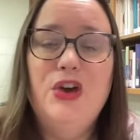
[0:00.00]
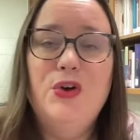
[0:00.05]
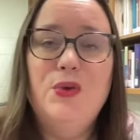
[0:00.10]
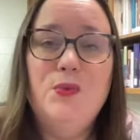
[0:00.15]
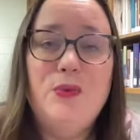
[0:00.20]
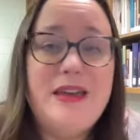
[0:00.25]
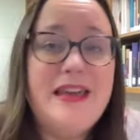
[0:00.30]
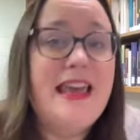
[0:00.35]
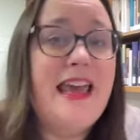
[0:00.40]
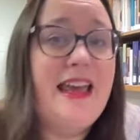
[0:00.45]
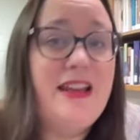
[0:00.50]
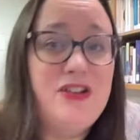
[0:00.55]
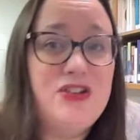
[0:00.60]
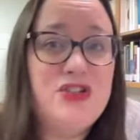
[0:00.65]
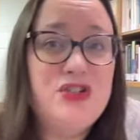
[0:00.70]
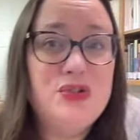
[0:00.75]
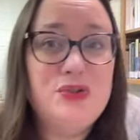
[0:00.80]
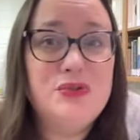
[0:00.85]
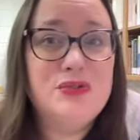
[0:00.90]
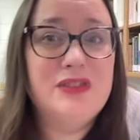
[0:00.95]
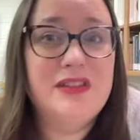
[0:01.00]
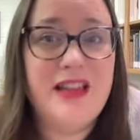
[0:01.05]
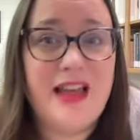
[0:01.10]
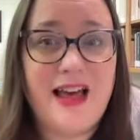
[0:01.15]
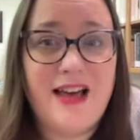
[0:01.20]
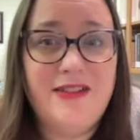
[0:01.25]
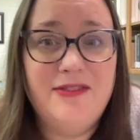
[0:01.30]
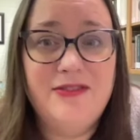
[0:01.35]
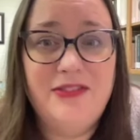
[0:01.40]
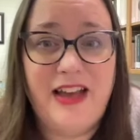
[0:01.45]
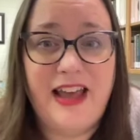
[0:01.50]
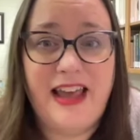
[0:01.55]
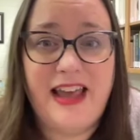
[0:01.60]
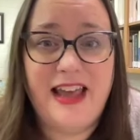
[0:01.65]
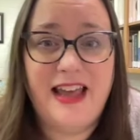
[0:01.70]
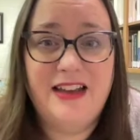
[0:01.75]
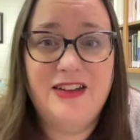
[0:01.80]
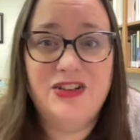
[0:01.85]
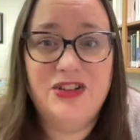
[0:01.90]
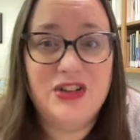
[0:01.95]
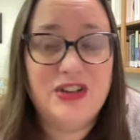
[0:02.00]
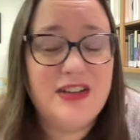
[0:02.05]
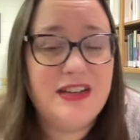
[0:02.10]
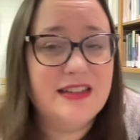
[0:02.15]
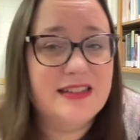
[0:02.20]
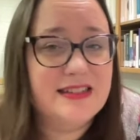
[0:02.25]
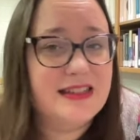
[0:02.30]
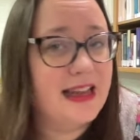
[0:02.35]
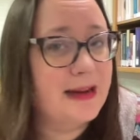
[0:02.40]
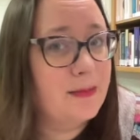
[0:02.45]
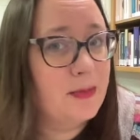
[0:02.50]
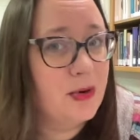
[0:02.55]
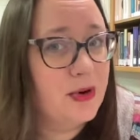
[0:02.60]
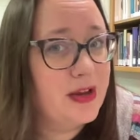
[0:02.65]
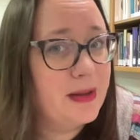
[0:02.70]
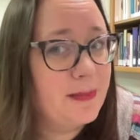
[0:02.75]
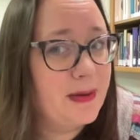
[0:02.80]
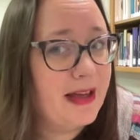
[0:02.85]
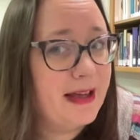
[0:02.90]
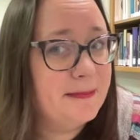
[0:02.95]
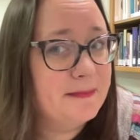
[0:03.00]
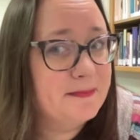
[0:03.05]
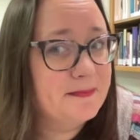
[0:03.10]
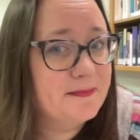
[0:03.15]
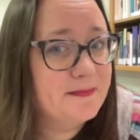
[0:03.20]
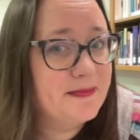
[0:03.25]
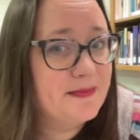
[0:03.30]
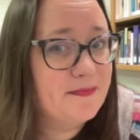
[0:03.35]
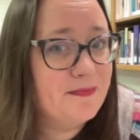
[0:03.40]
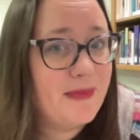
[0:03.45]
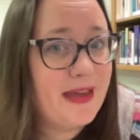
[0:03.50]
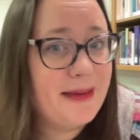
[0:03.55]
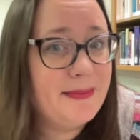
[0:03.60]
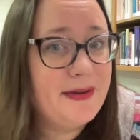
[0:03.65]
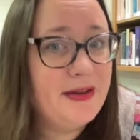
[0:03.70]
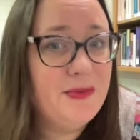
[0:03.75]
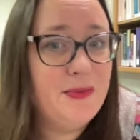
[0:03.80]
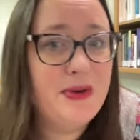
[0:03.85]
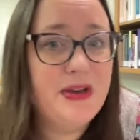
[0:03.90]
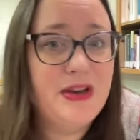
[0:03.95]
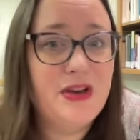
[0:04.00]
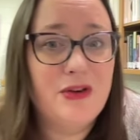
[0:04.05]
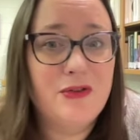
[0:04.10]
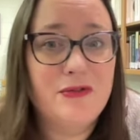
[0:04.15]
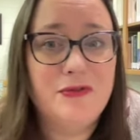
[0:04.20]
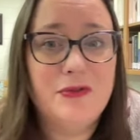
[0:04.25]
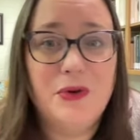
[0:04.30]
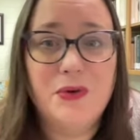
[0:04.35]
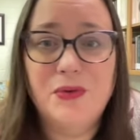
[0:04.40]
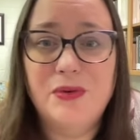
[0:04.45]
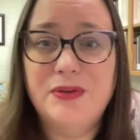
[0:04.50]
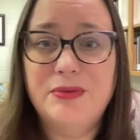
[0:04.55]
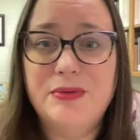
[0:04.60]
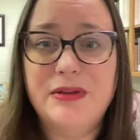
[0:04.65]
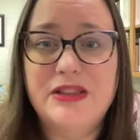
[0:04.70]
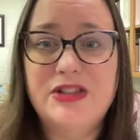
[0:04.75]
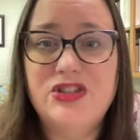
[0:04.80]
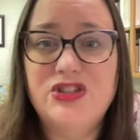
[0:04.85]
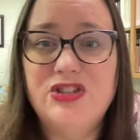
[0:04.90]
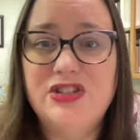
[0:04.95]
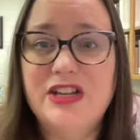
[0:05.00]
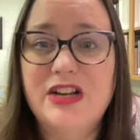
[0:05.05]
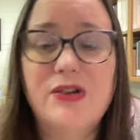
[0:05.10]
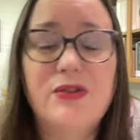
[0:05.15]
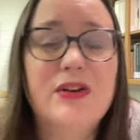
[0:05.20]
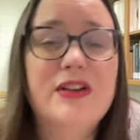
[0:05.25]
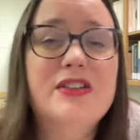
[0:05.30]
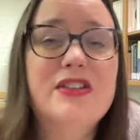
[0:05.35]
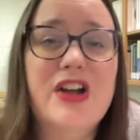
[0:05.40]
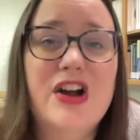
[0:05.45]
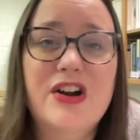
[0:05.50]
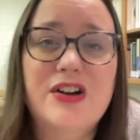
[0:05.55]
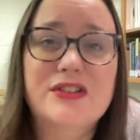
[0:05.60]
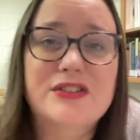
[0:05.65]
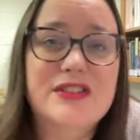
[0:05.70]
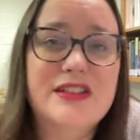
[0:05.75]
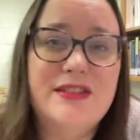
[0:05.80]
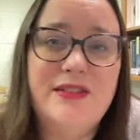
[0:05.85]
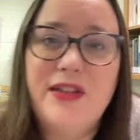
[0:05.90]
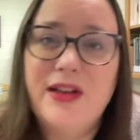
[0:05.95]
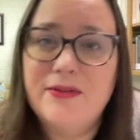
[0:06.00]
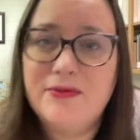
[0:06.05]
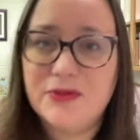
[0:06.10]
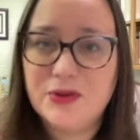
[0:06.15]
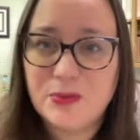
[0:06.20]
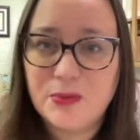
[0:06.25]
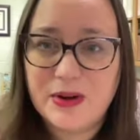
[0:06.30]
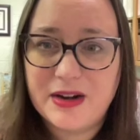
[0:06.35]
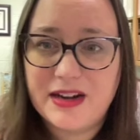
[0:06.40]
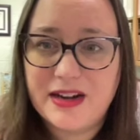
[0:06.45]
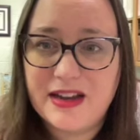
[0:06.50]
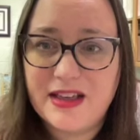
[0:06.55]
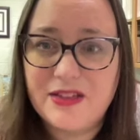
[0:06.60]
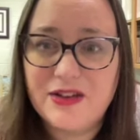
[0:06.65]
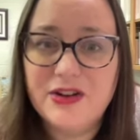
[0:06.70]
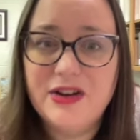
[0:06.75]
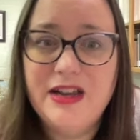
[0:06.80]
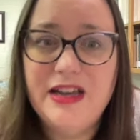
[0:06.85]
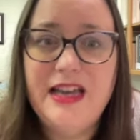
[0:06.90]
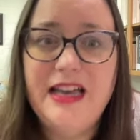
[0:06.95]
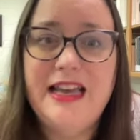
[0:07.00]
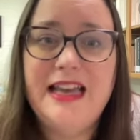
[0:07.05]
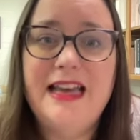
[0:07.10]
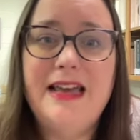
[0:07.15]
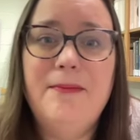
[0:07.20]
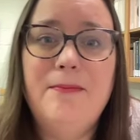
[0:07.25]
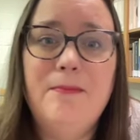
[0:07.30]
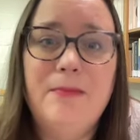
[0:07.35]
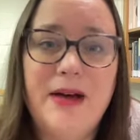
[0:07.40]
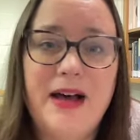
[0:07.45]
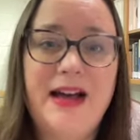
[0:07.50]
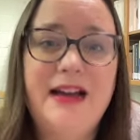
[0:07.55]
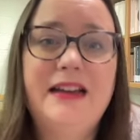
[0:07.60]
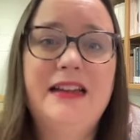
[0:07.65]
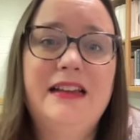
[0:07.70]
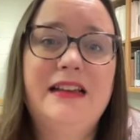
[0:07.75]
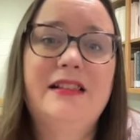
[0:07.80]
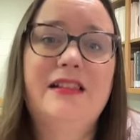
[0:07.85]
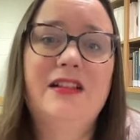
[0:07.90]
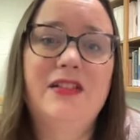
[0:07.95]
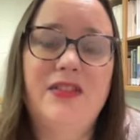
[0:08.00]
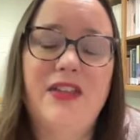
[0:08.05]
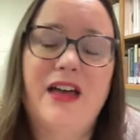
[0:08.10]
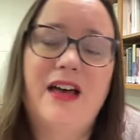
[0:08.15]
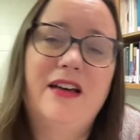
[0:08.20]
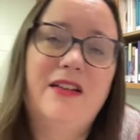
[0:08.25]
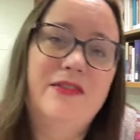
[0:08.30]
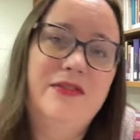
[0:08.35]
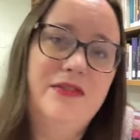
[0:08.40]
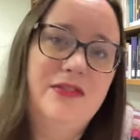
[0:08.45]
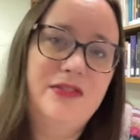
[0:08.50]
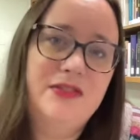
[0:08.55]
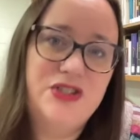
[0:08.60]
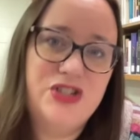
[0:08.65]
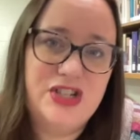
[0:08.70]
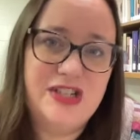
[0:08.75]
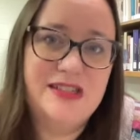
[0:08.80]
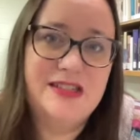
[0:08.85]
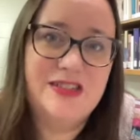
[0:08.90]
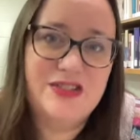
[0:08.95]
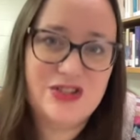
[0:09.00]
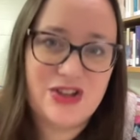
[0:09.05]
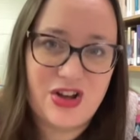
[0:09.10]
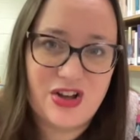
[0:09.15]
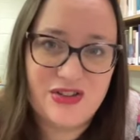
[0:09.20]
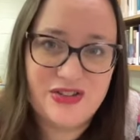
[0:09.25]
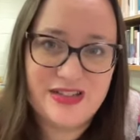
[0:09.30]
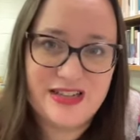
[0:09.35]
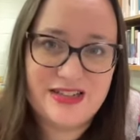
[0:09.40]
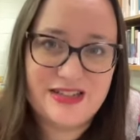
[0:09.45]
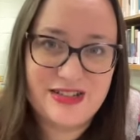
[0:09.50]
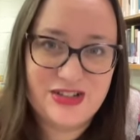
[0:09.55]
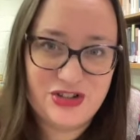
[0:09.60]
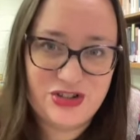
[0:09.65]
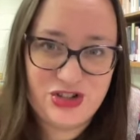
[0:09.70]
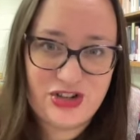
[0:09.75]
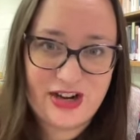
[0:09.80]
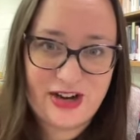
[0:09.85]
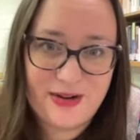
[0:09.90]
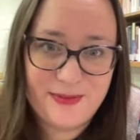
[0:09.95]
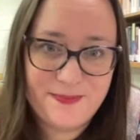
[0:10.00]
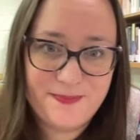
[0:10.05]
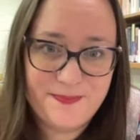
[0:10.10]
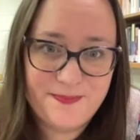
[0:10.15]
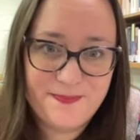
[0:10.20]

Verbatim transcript: we can choose love and goodness like porcupine. Maybe we go forward with generous hearts and love for one another, embodying the love Jesus calls us to share.